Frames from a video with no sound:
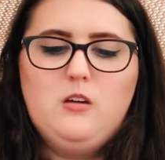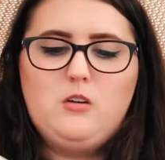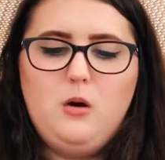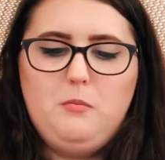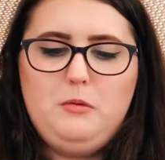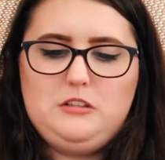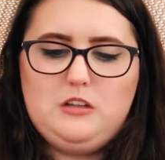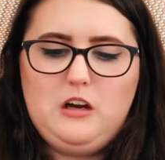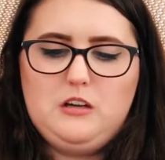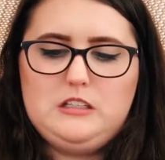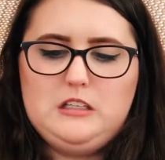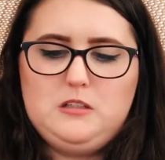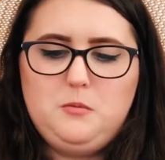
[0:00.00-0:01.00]
Gobber
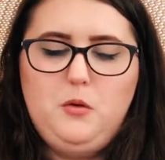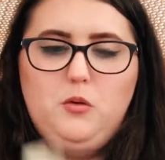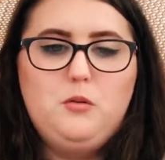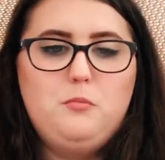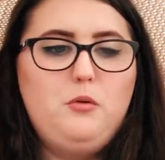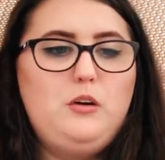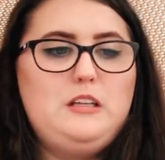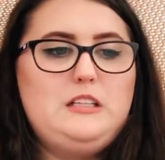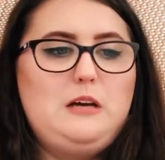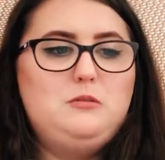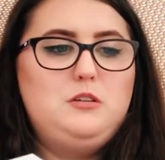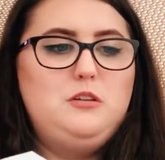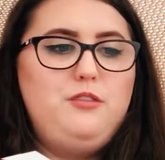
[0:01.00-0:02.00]
started to pull the boys
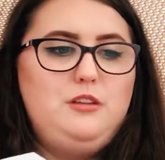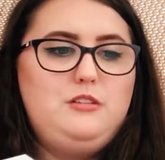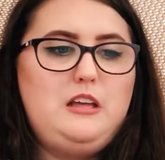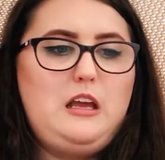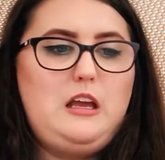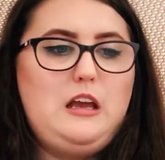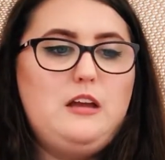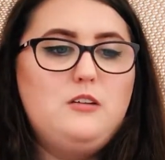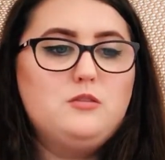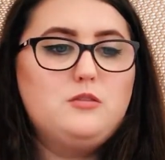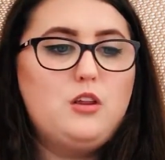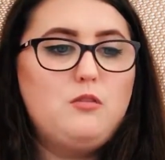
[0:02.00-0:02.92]
out of the sea and onto the